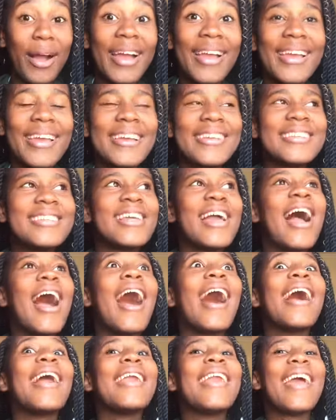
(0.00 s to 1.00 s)
I eat
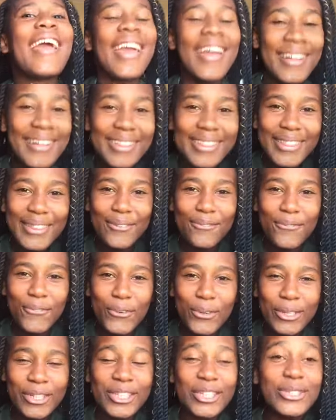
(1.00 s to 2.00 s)
unhealthy
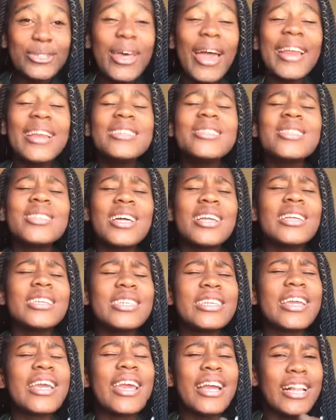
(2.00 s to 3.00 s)
food, so I need to start
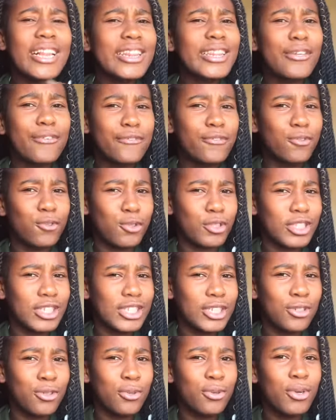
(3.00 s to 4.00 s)
eating healthy food,
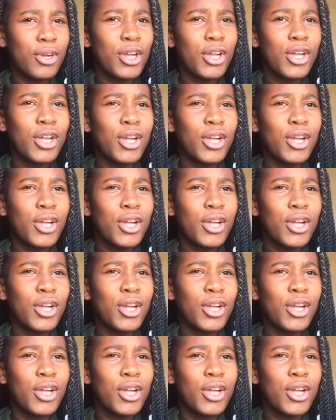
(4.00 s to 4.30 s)
you know.